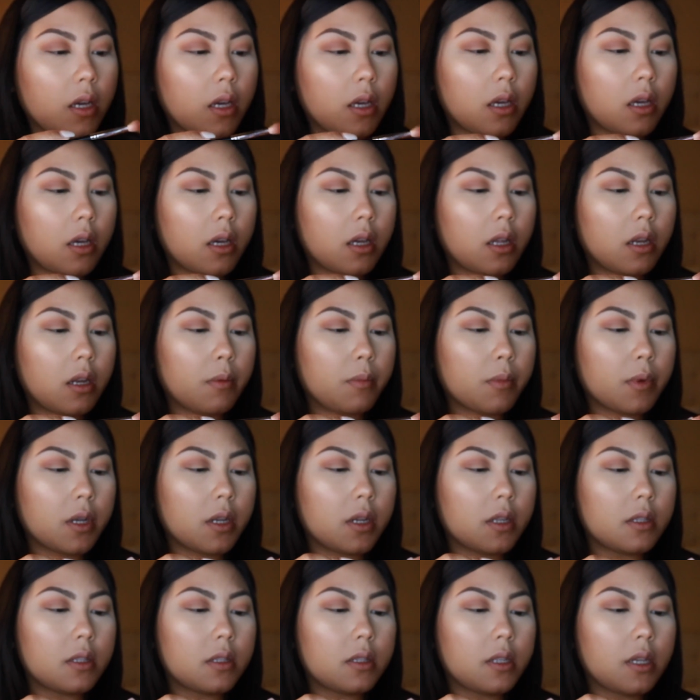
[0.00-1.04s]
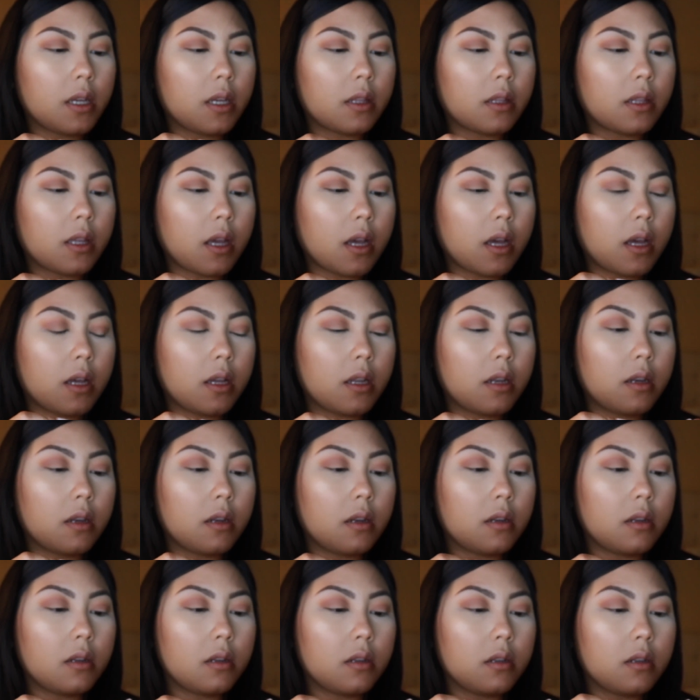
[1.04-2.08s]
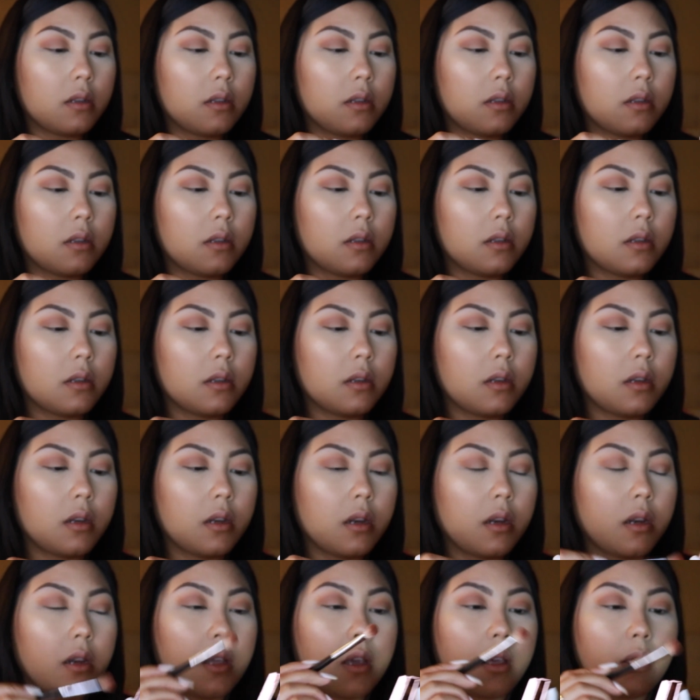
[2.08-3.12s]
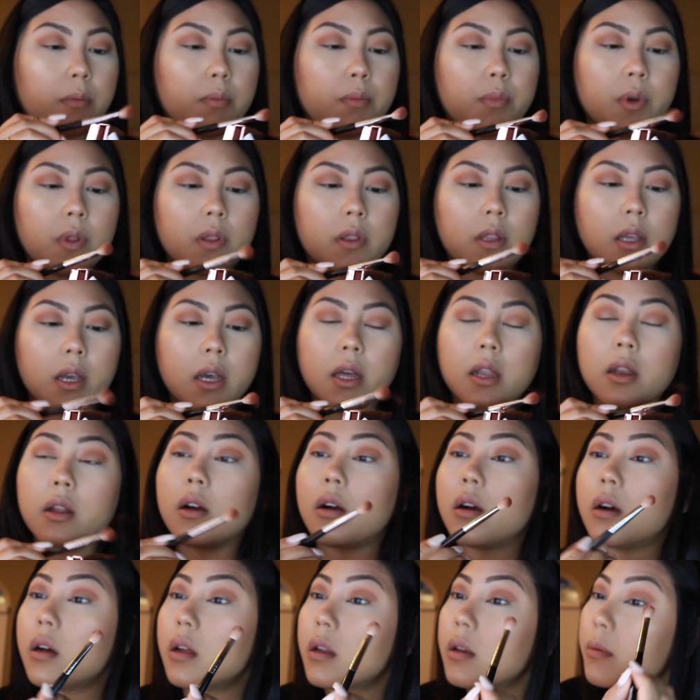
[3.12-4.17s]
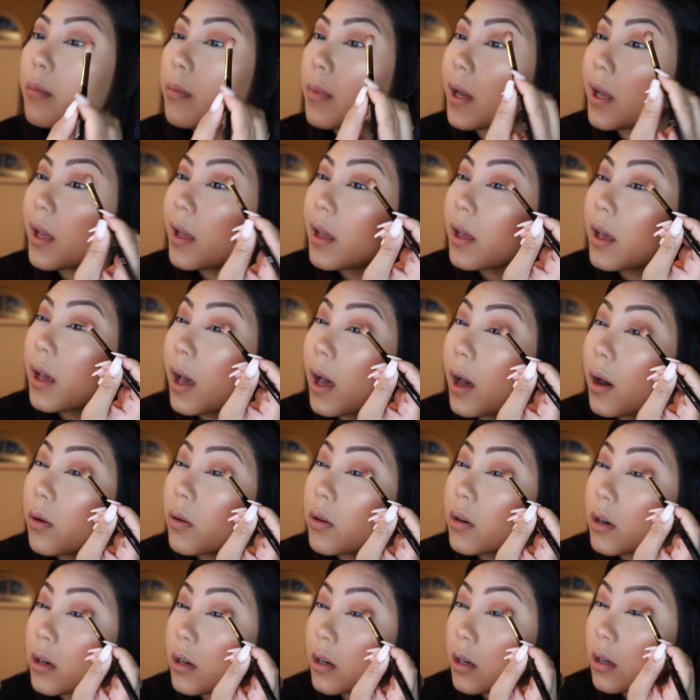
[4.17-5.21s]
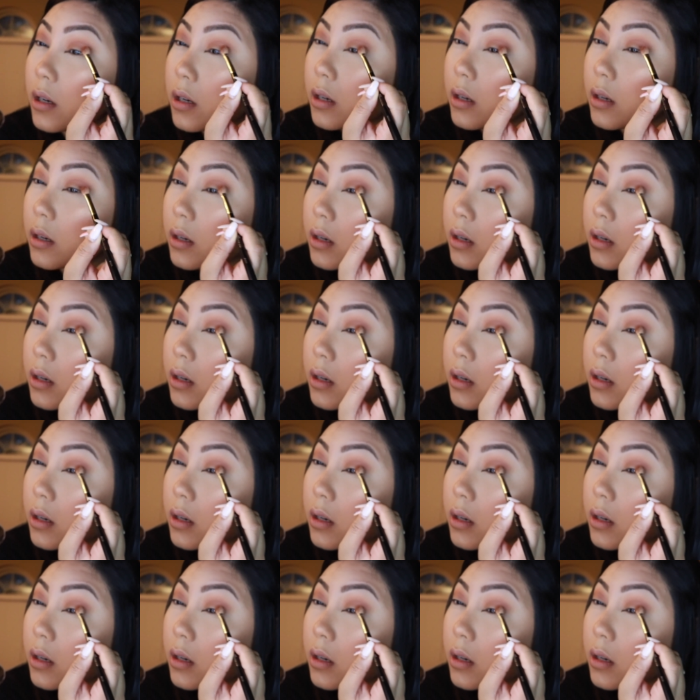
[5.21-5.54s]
And I'm going to take that and put that on my outer